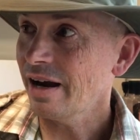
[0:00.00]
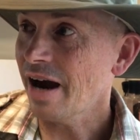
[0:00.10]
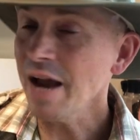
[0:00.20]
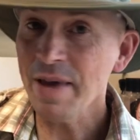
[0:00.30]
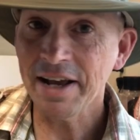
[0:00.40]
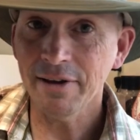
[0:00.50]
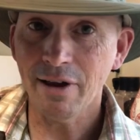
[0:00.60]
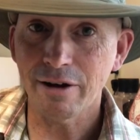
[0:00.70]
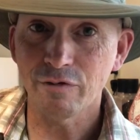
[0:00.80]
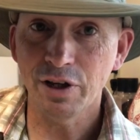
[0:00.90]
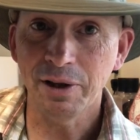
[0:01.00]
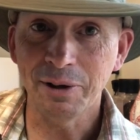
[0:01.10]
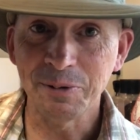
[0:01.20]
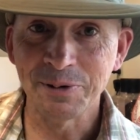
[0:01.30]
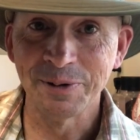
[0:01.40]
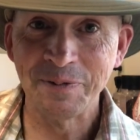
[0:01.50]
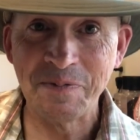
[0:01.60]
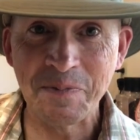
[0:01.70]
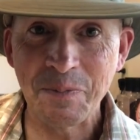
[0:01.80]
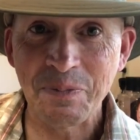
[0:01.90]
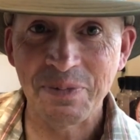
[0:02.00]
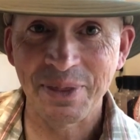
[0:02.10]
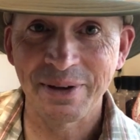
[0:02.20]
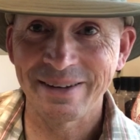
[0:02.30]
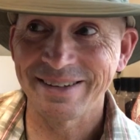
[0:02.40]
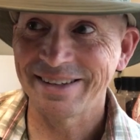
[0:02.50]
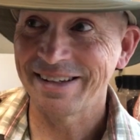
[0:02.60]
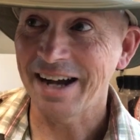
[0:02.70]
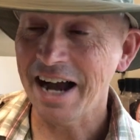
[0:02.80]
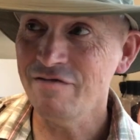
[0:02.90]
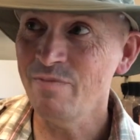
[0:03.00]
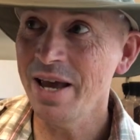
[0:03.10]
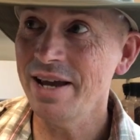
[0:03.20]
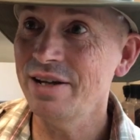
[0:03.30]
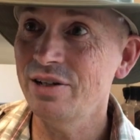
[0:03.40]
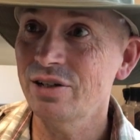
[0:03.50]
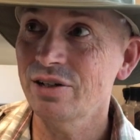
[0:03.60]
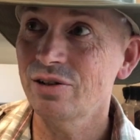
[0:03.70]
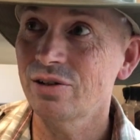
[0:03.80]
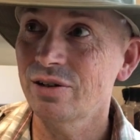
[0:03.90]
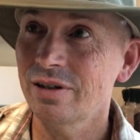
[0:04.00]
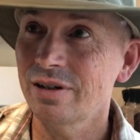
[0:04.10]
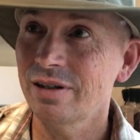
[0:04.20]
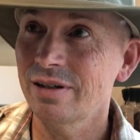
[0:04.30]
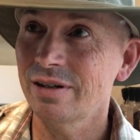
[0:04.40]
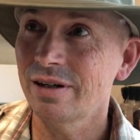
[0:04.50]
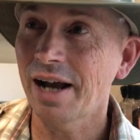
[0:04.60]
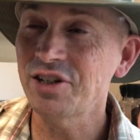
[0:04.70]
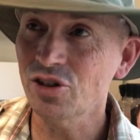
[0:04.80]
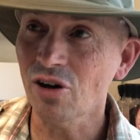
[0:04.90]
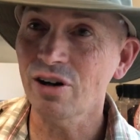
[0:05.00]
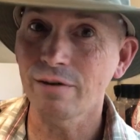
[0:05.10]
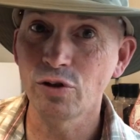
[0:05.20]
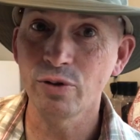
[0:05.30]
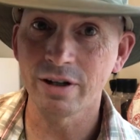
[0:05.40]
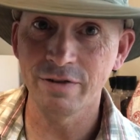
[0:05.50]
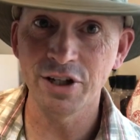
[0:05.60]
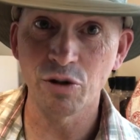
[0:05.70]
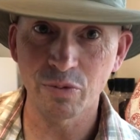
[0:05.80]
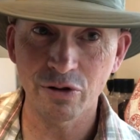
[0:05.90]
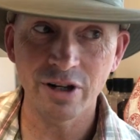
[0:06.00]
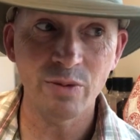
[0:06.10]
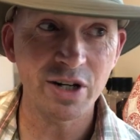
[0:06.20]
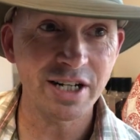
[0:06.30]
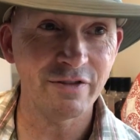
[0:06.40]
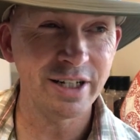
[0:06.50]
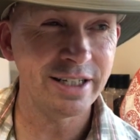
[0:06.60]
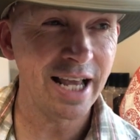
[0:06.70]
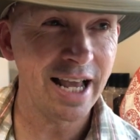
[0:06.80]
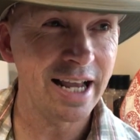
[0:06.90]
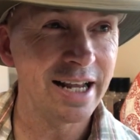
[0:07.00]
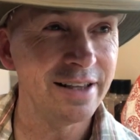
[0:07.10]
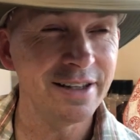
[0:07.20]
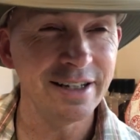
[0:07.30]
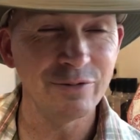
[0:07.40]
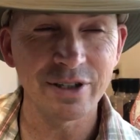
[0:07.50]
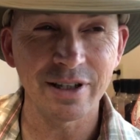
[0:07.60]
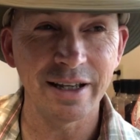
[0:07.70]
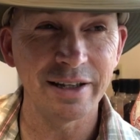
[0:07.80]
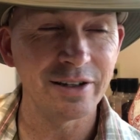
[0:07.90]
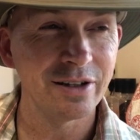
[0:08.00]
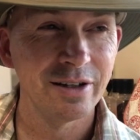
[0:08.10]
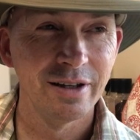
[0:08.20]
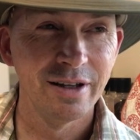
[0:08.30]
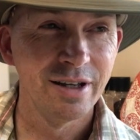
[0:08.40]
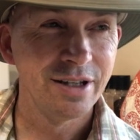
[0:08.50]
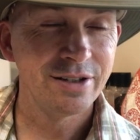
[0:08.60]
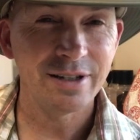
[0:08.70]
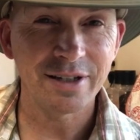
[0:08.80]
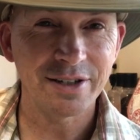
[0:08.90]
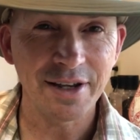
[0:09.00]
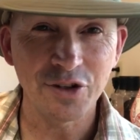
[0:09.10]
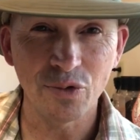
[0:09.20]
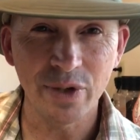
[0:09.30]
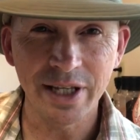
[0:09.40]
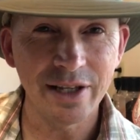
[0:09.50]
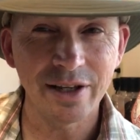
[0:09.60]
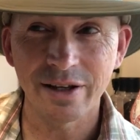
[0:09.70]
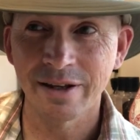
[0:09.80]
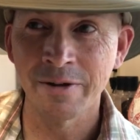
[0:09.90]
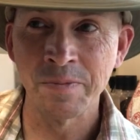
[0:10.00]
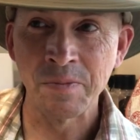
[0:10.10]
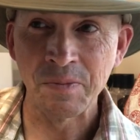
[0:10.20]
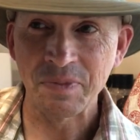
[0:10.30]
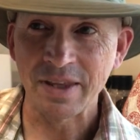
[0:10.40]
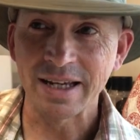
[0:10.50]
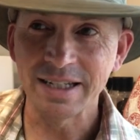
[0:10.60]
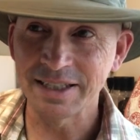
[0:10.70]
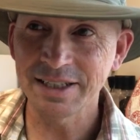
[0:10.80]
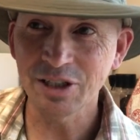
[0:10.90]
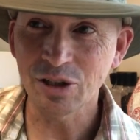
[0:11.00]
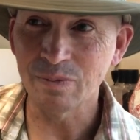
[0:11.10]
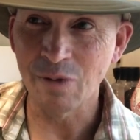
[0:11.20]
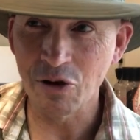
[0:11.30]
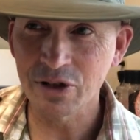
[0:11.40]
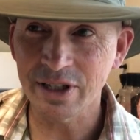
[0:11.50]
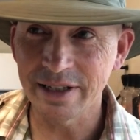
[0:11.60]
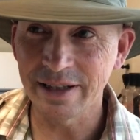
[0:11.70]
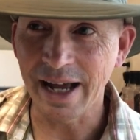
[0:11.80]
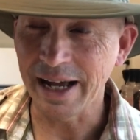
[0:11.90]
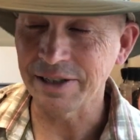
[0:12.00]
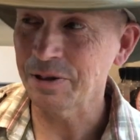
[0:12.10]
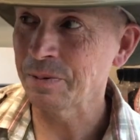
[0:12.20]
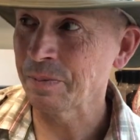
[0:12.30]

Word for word: i make a lot of videos i've made i started off doing a video pretty much every day then it was like six days a week. And it's still mostly that.